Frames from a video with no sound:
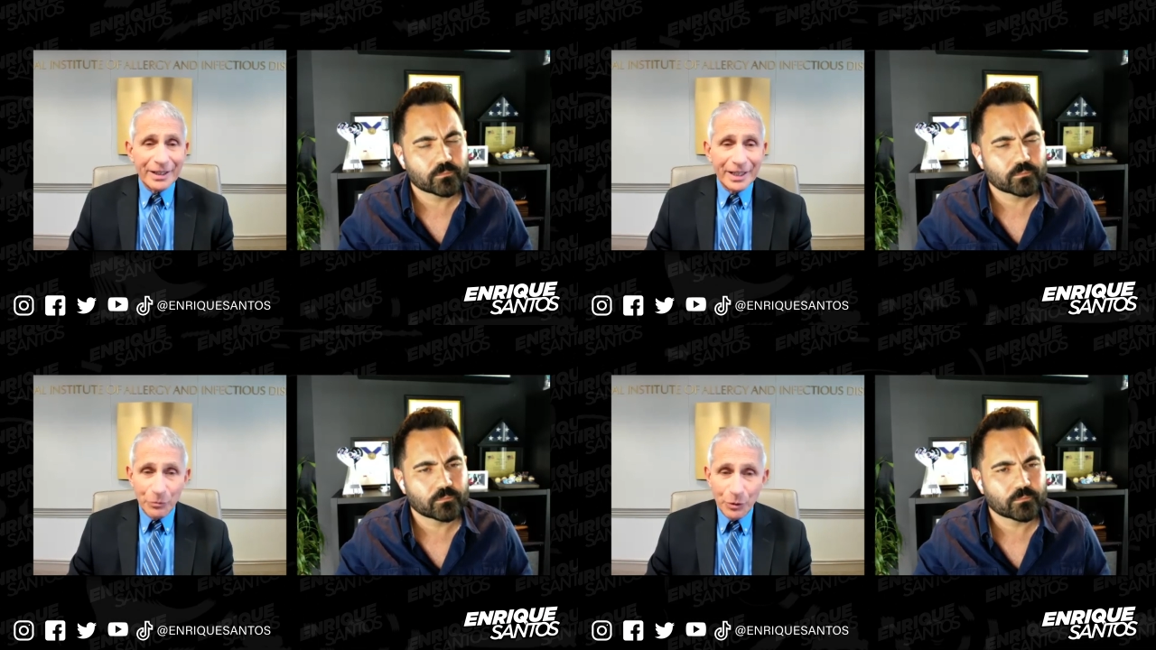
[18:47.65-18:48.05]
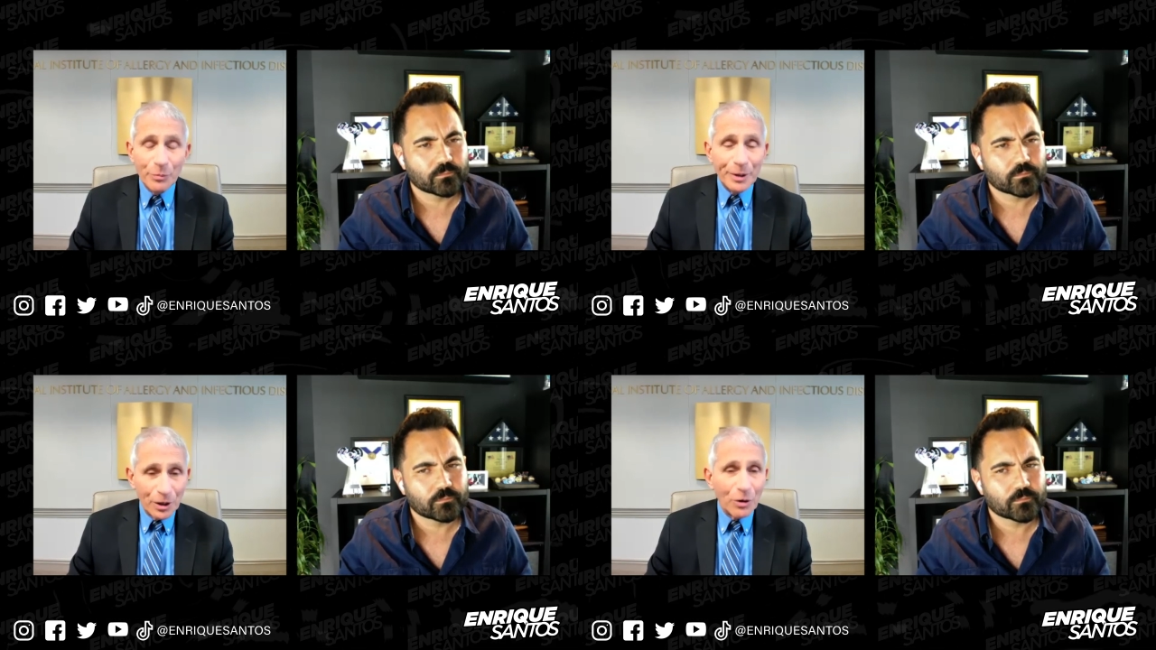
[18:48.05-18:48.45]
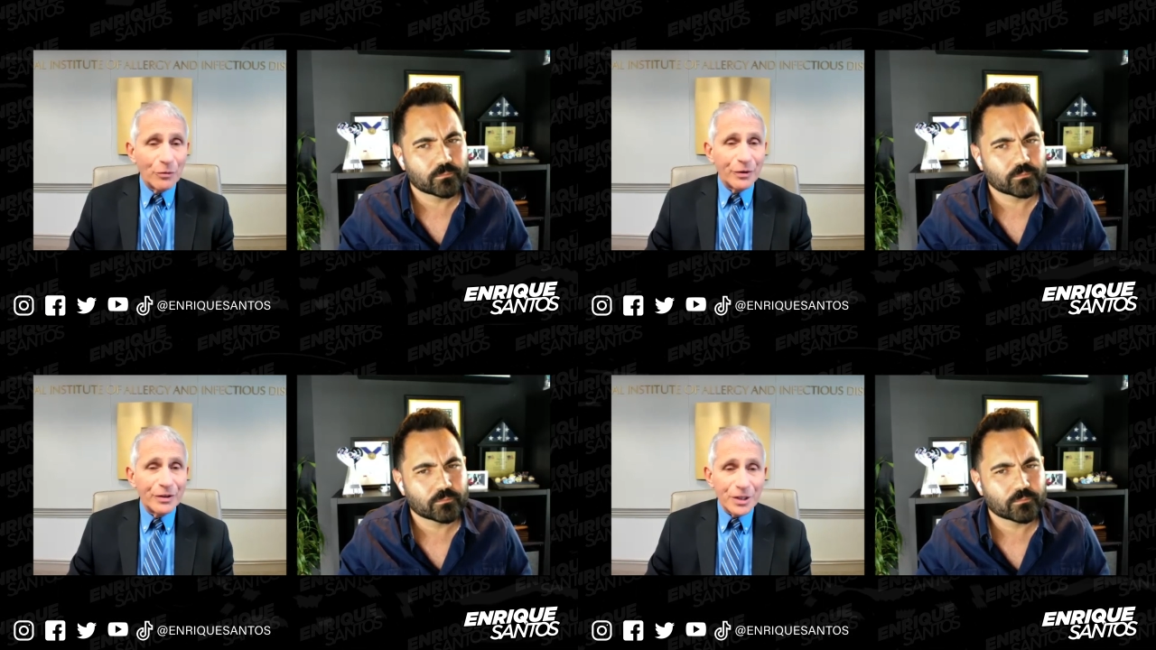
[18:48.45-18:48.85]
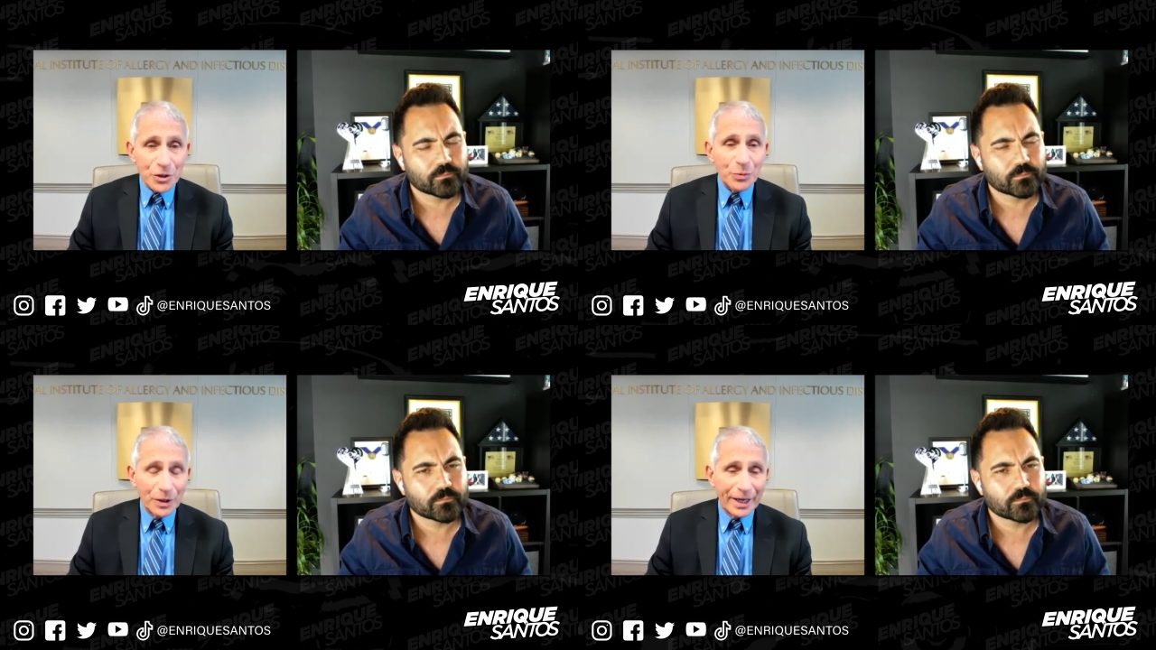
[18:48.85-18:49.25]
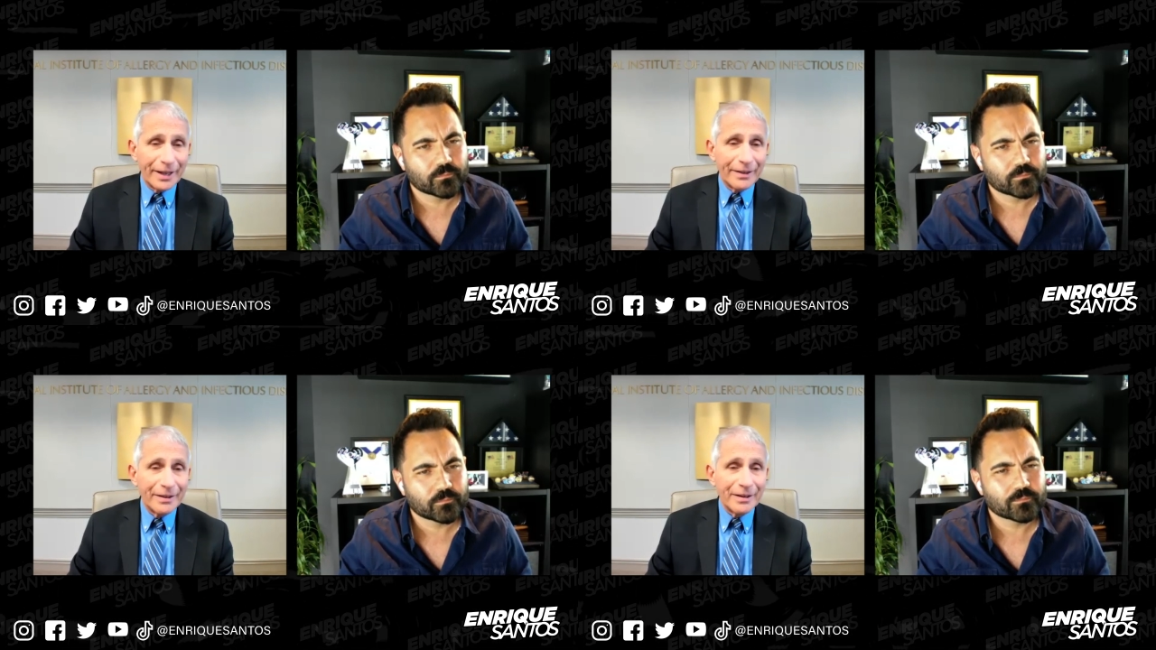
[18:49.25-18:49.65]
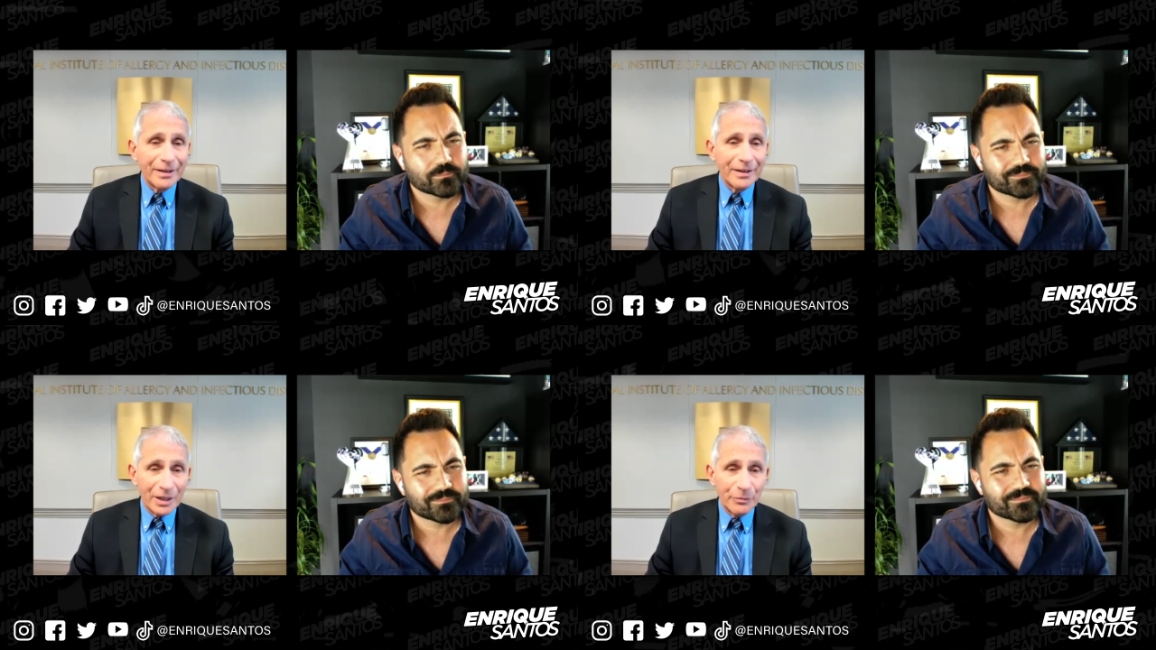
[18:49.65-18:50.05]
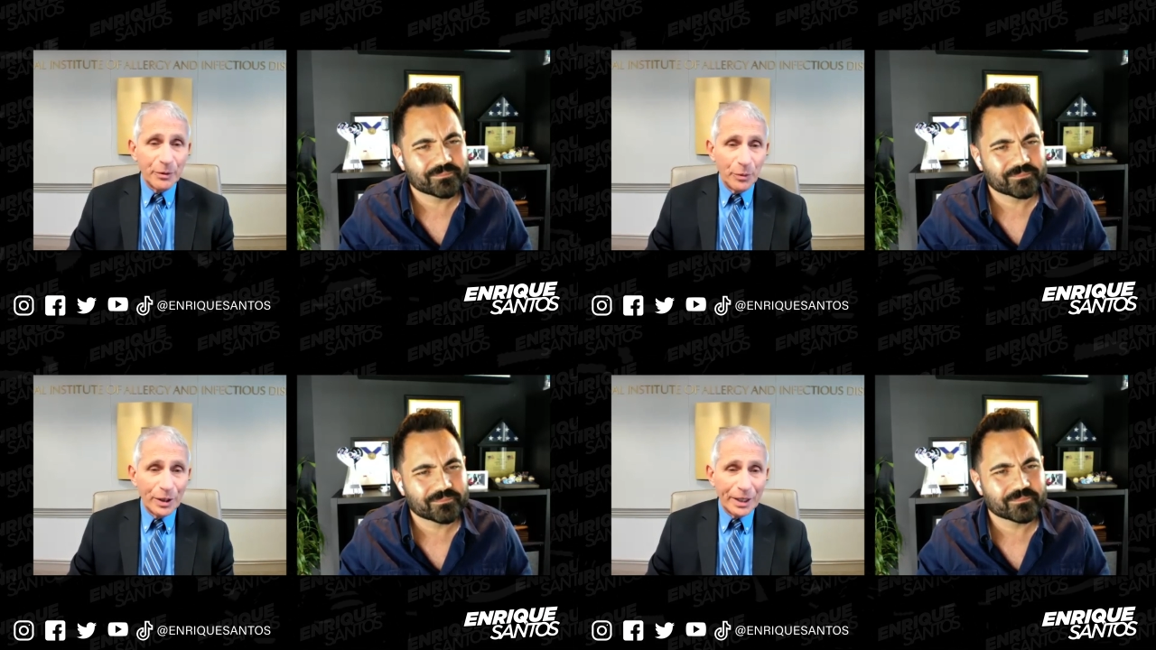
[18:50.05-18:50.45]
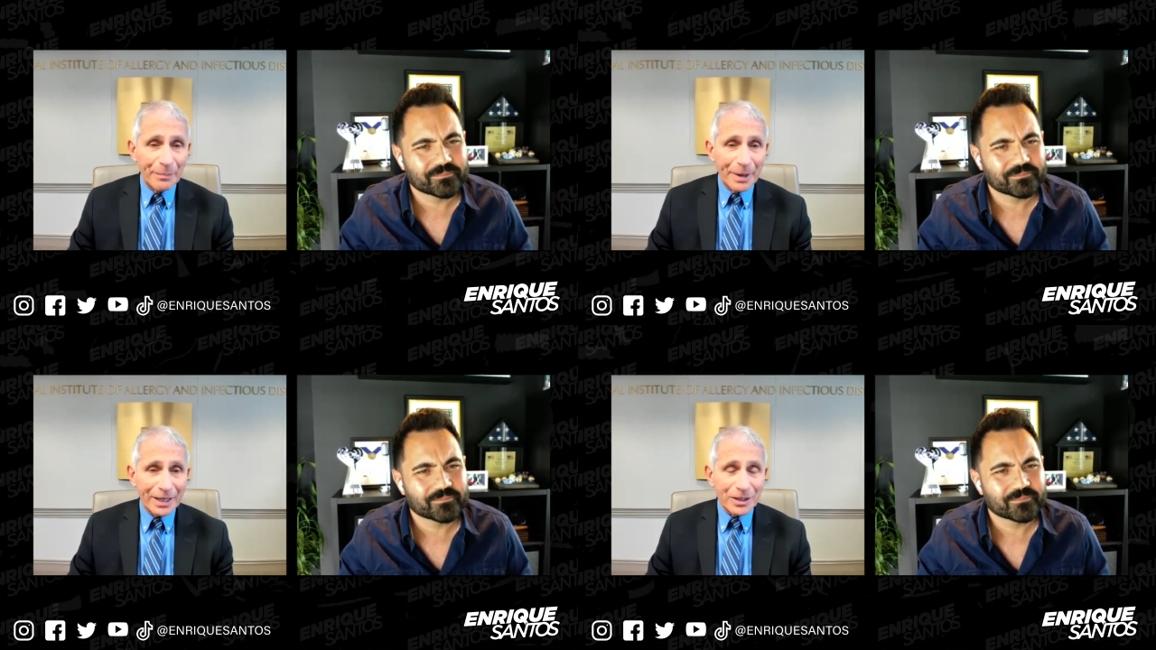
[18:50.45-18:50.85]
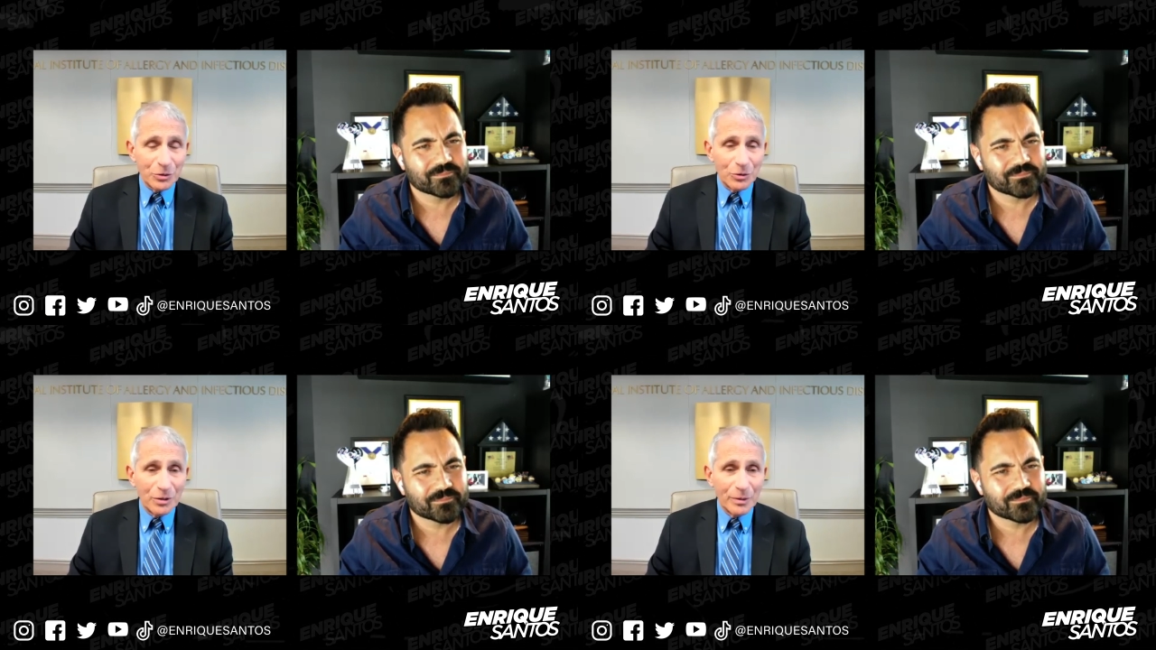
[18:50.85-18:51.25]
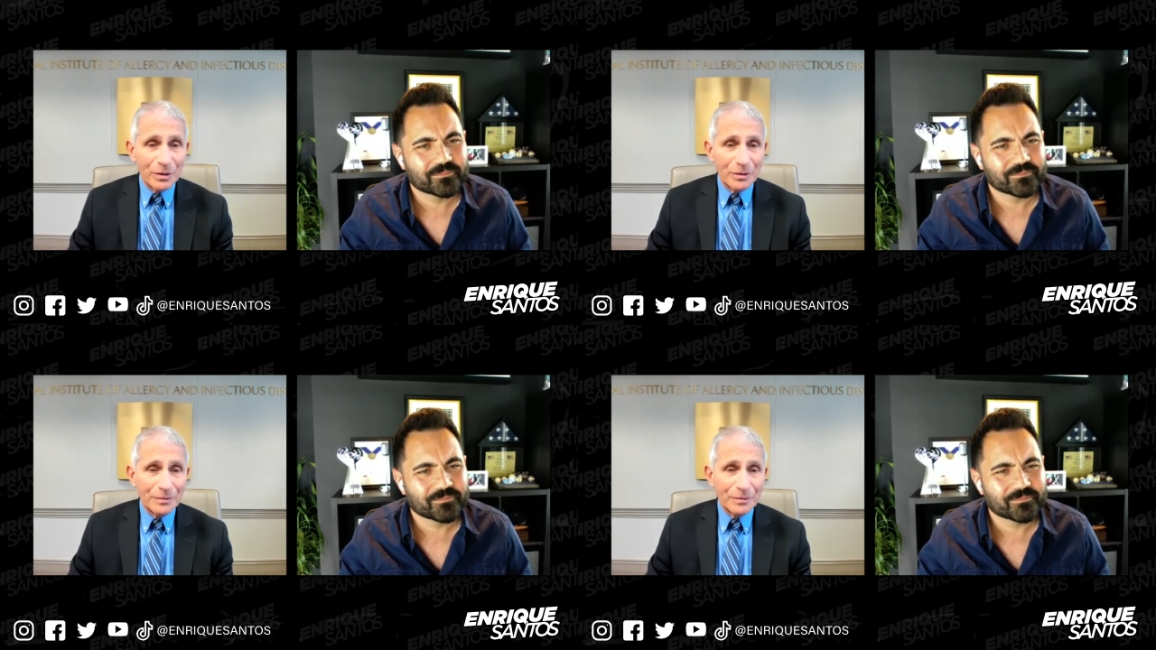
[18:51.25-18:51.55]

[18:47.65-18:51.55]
Speaker 1: It will be over. This will end, and we will get back to normal.